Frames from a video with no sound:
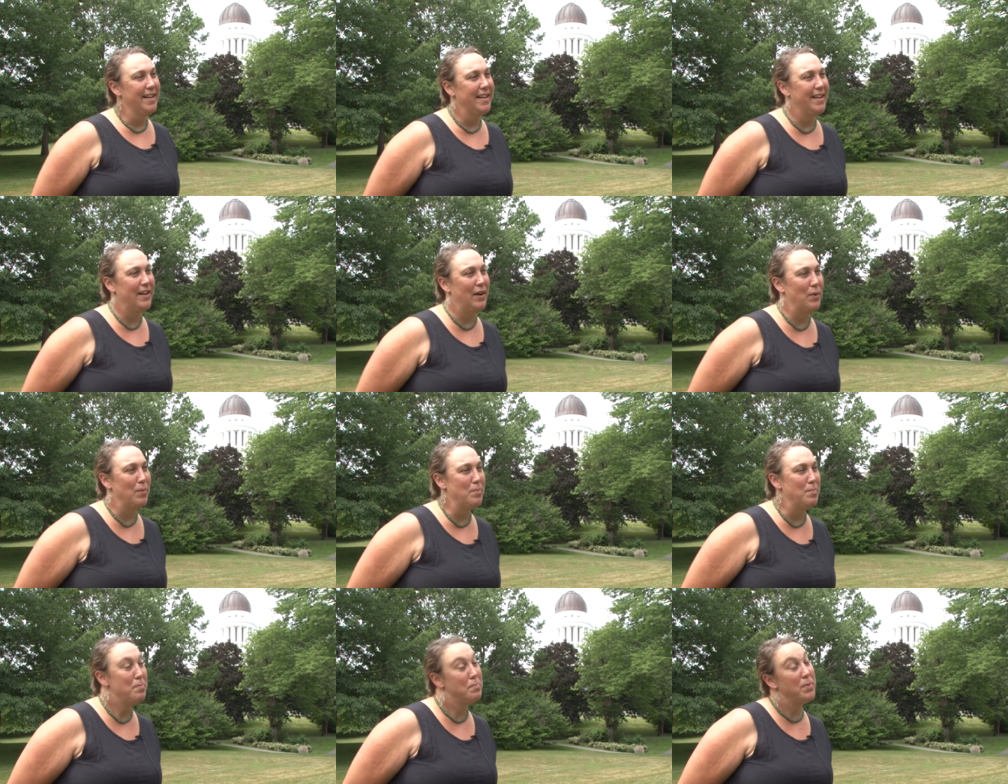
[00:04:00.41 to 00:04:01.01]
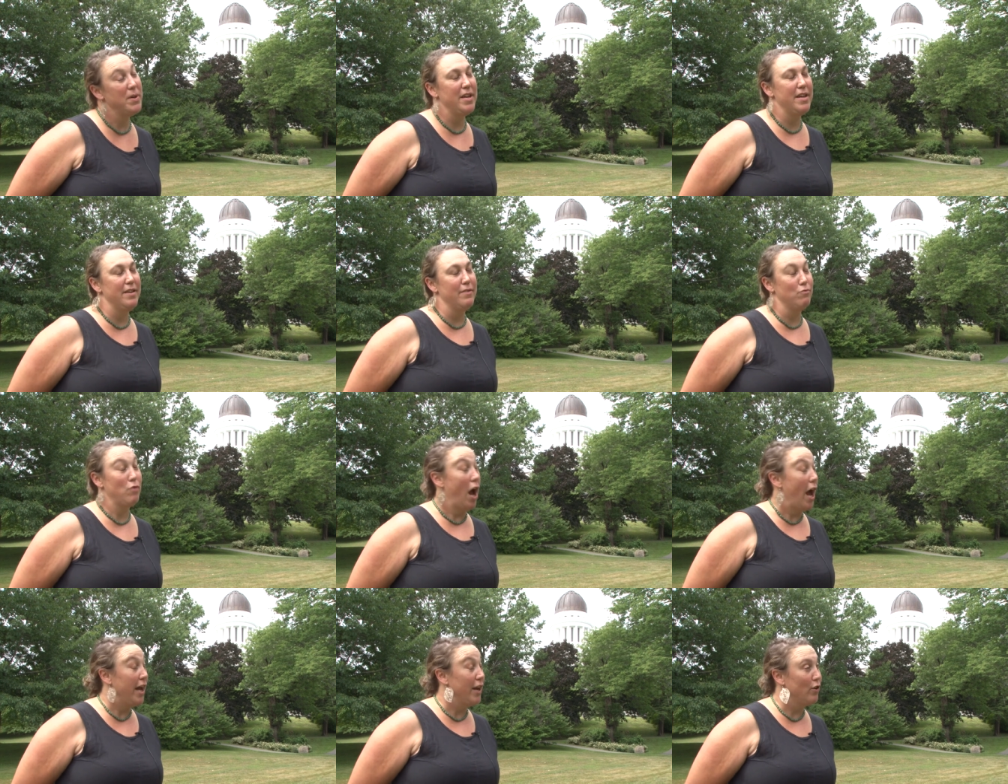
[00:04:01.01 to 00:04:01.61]
you know, be
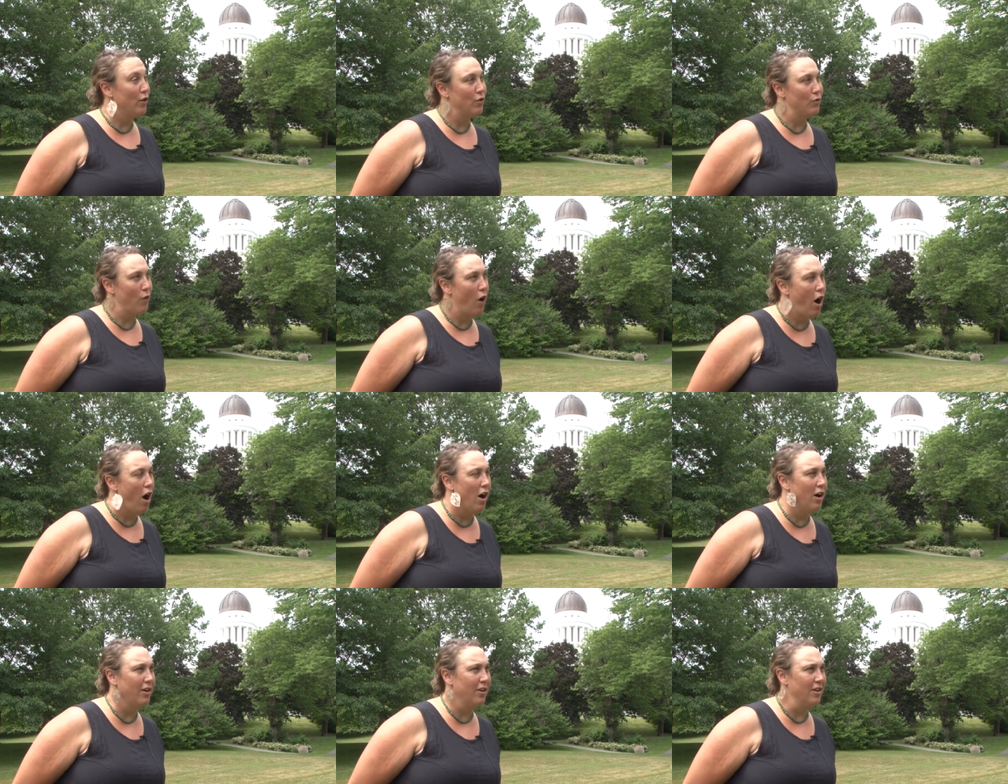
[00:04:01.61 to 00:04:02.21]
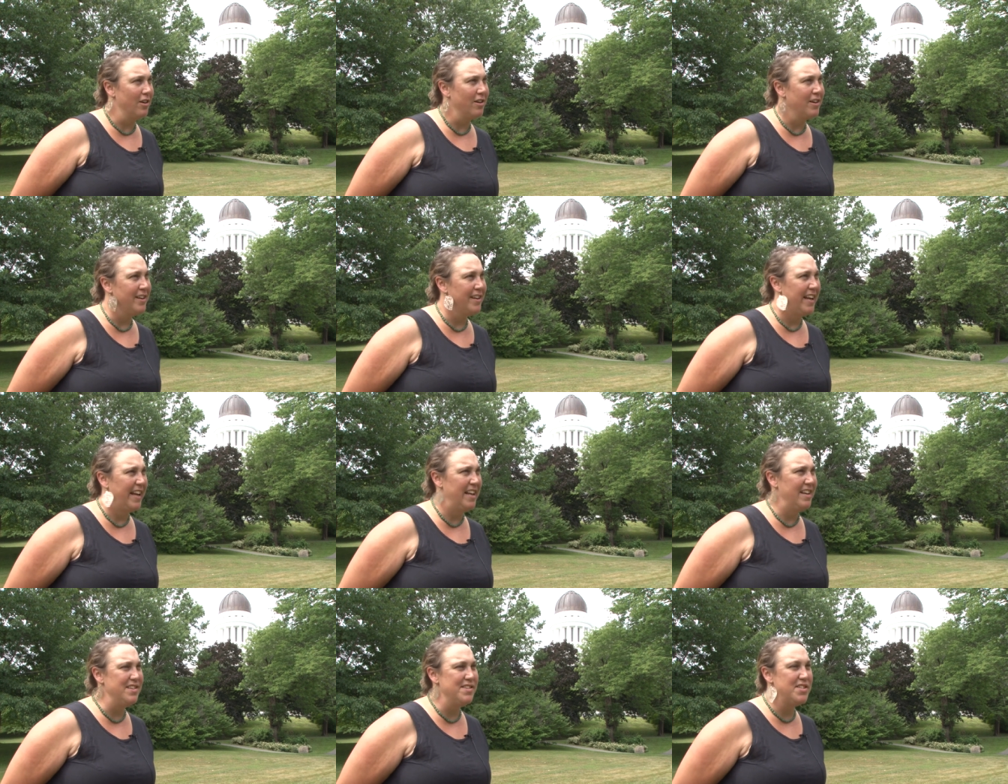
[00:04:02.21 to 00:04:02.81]
right or wrong or
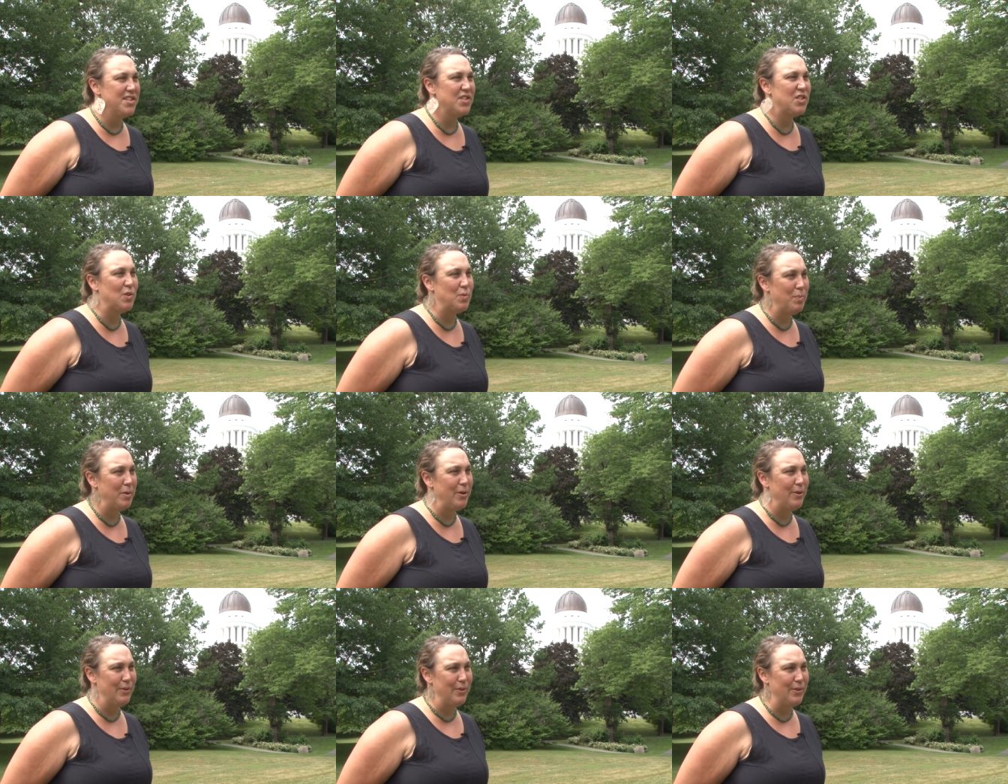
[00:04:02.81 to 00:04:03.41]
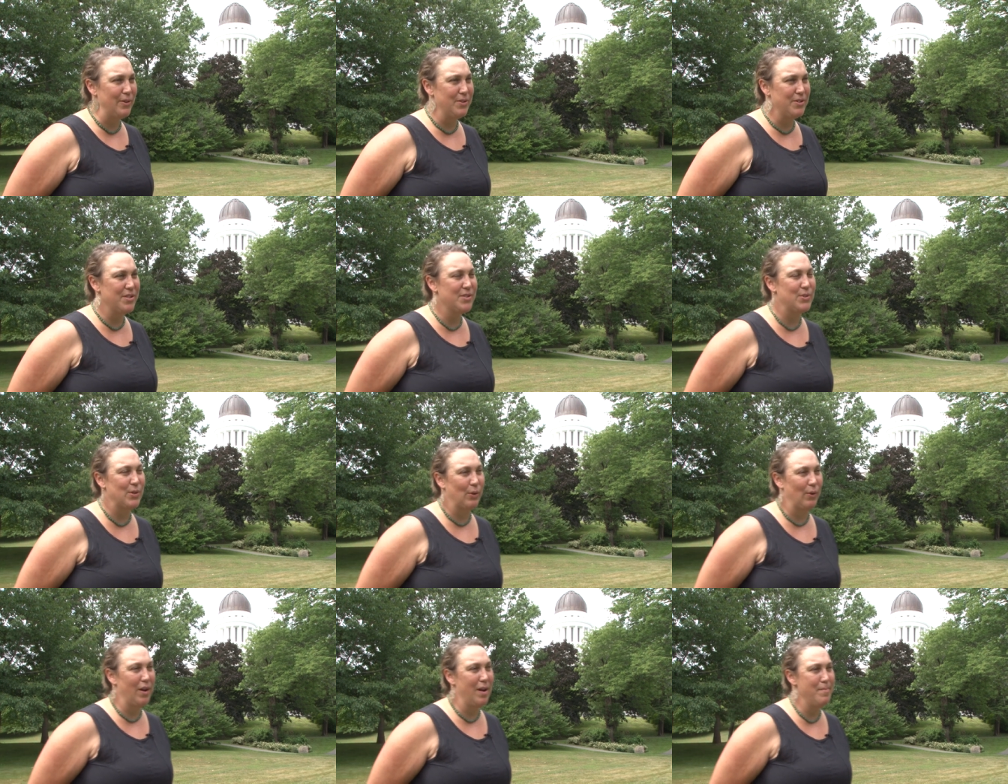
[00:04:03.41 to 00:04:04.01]
in dispute or
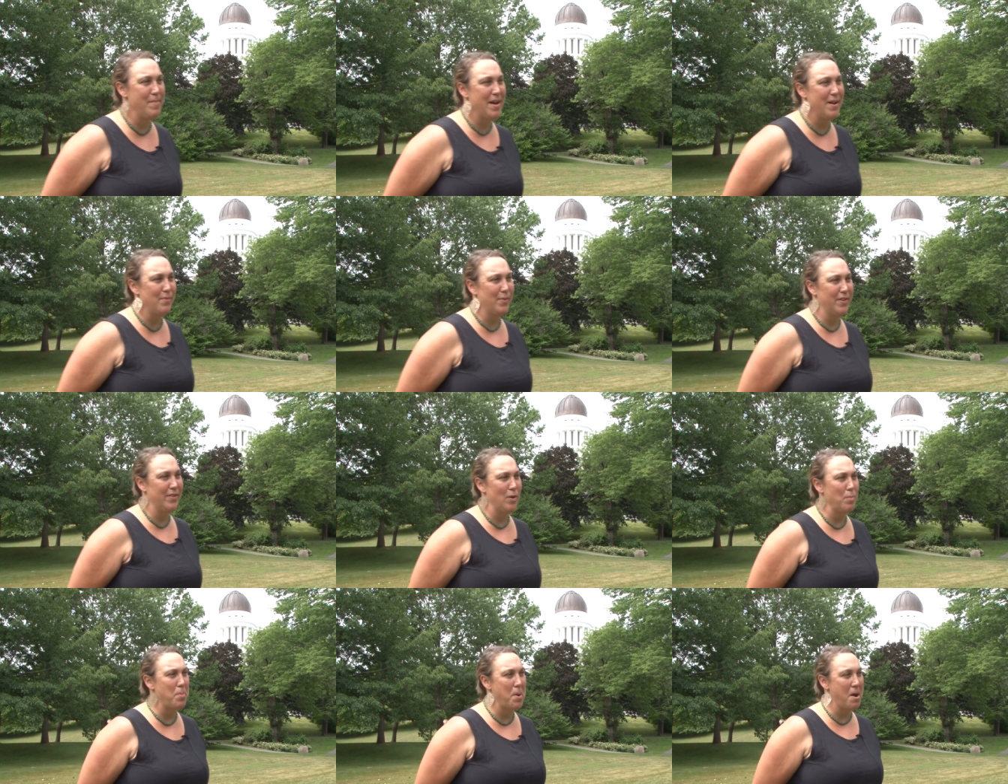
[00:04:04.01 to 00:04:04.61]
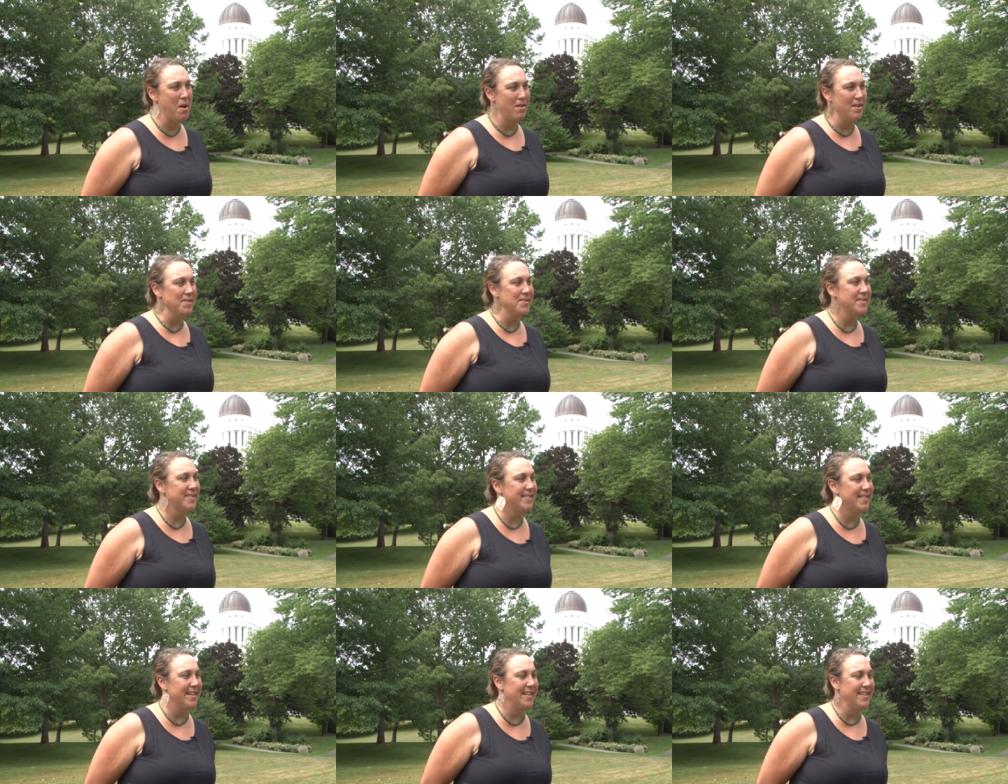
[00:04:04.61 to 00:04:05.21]
disagreement with your
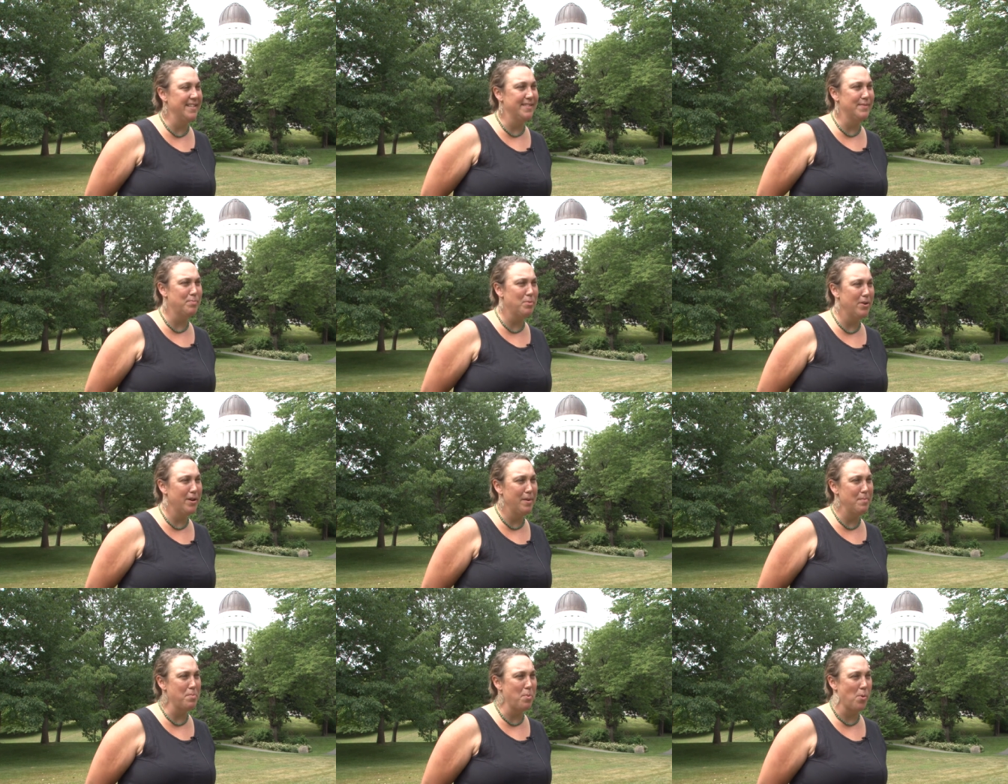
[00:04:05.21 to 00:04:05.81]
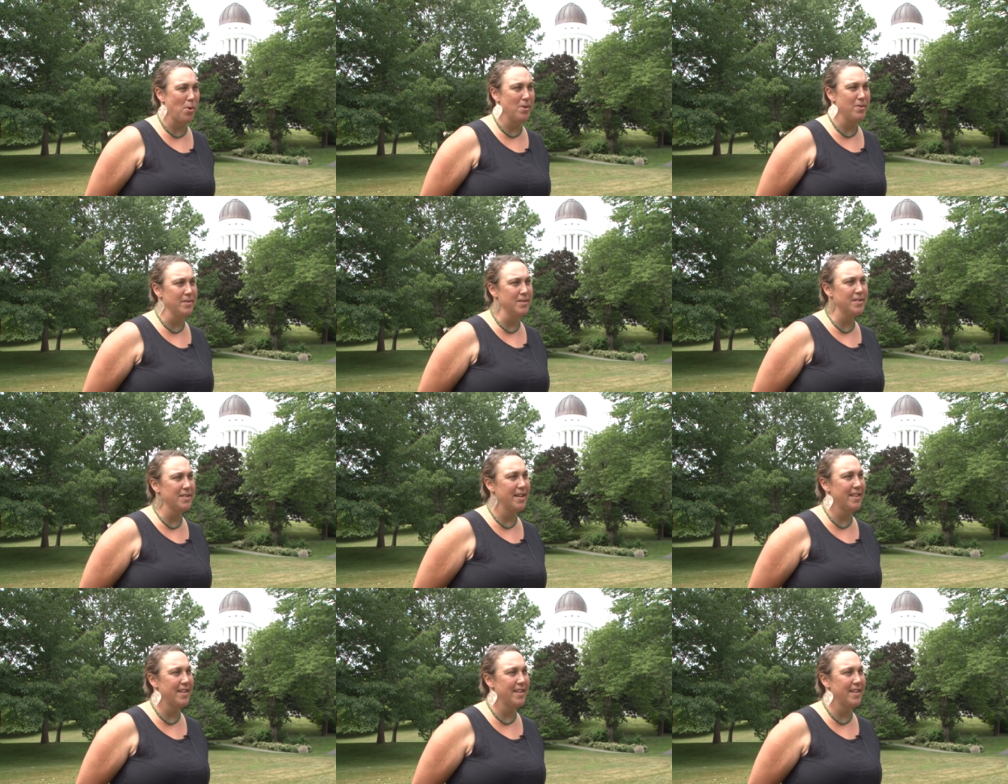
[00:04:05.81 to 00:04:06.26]
parents is pretty important.